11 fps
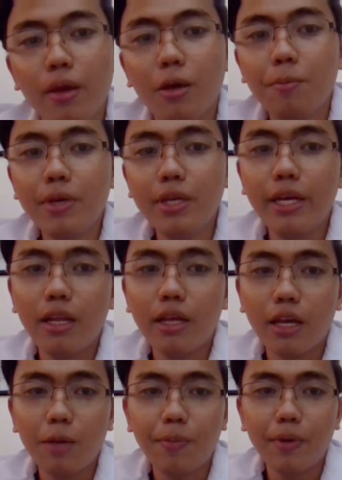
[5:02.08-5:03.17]
Medial and
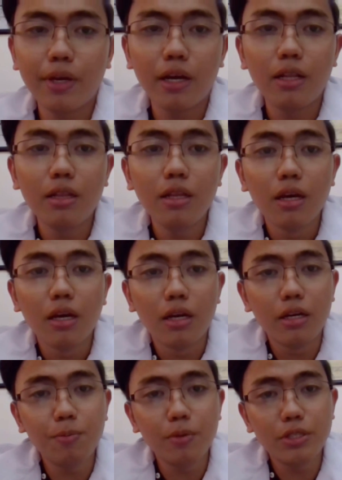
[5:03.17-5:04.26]
apical
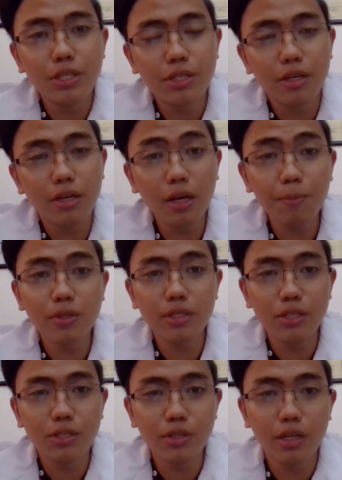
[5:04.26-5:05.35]

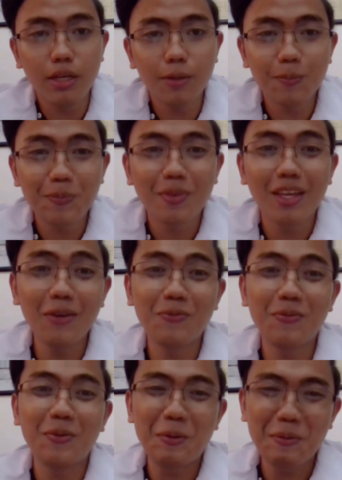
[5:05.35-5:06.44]
repositioning if
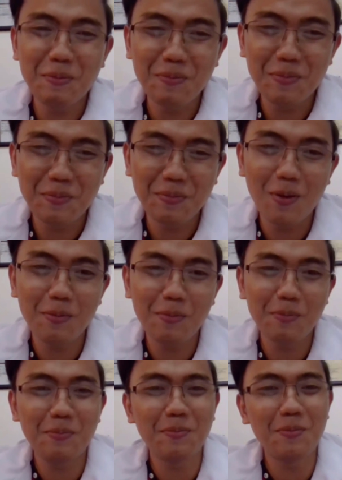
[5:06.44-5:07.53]

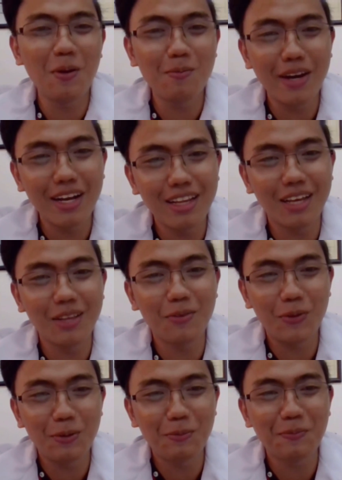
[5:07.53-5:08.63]
mobile and
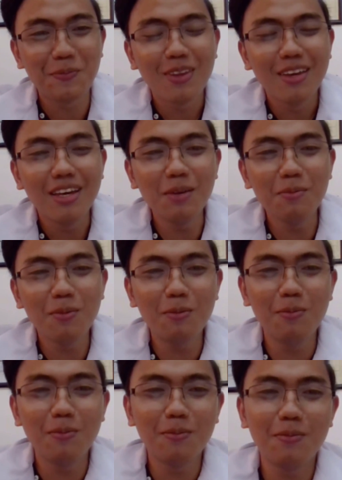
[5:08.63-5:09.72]
firm.
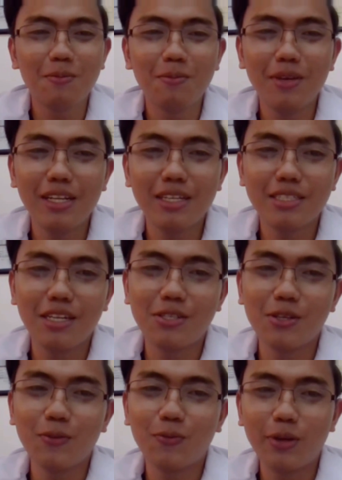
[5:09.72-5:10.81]

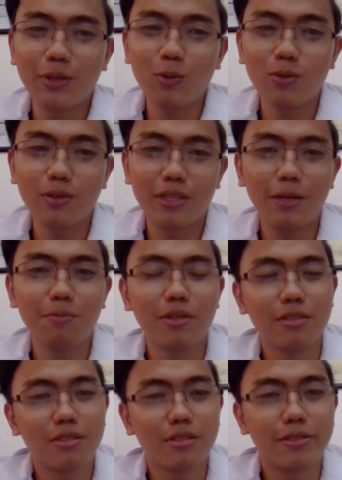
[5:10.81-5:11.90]
Immobilization for 2 to 3
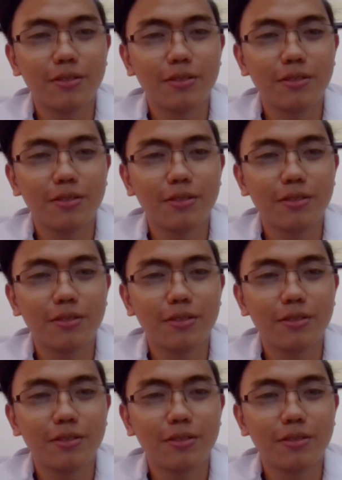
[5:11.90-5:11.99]
months.